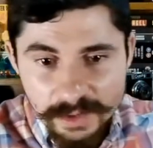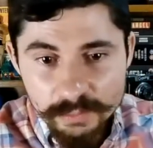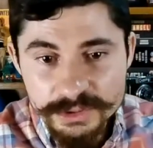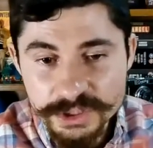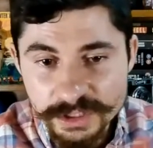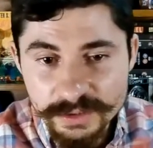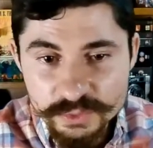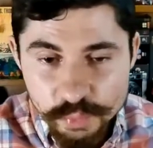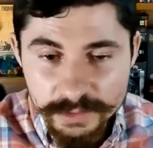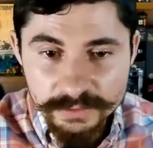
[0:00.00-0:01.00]
When she hears
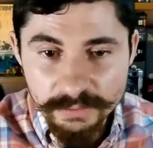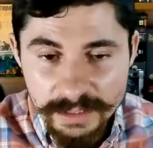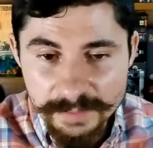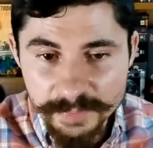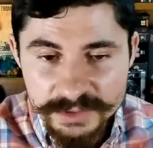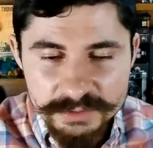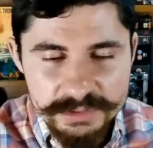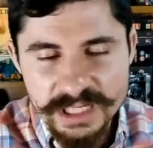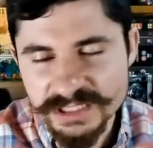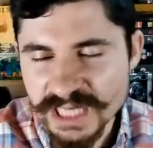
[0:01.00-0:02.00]
Winter Olympics, she'll be
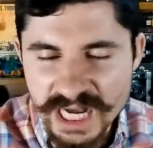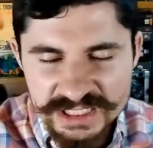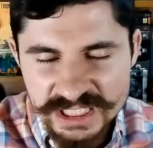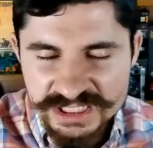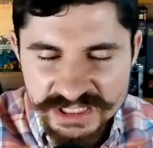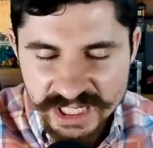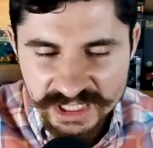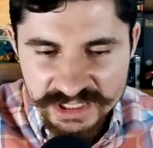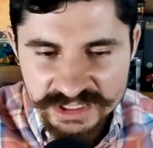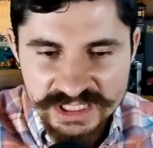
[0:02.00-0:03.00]
like, nah, that's not
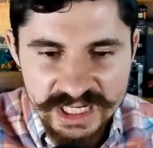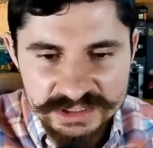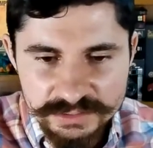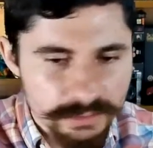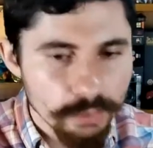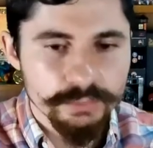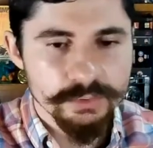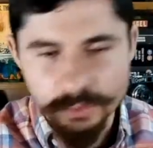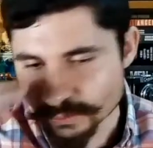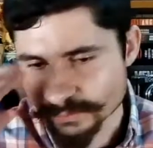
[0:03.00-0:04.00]
good. I don't... Oh,
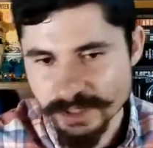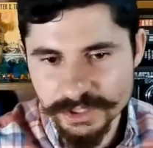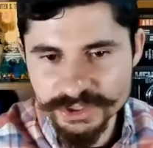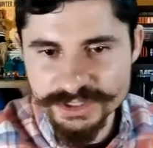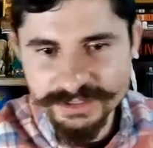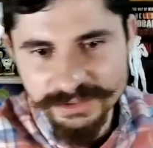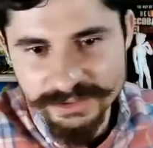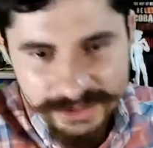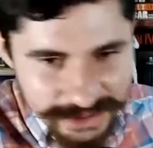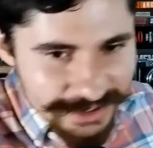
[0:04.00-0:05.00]
hold on.
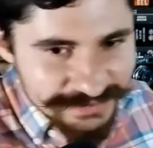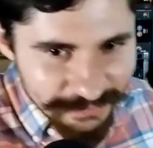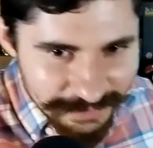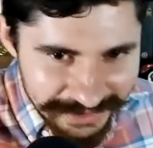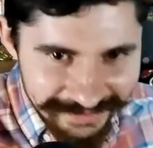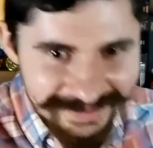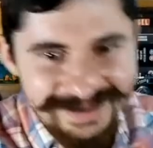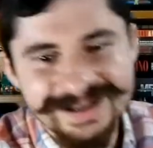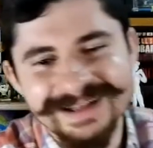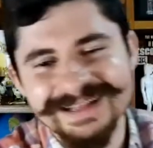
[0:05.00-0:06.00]
She's from here.
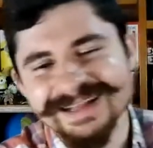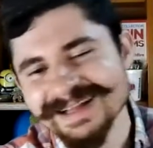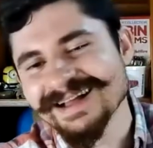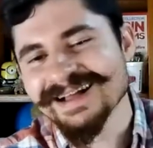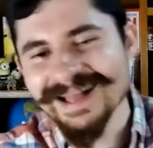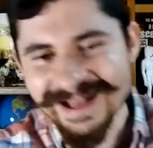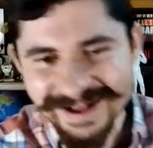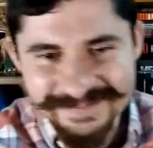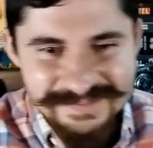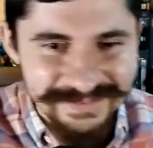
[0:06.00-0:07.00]

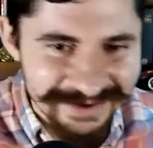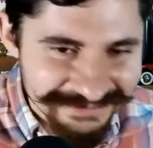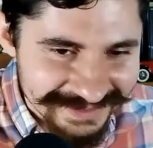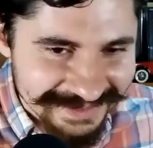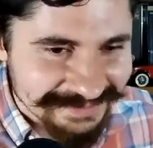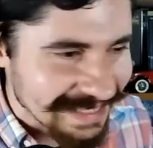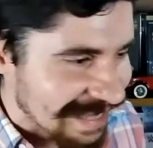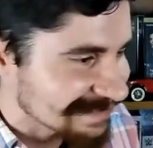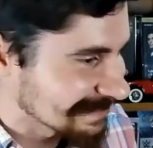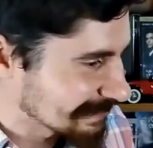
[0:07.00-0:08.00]
I fucked up the
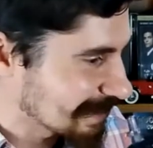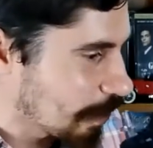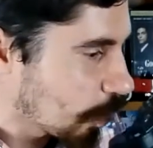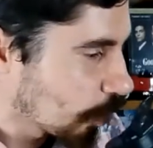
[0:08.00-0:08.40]
accents now.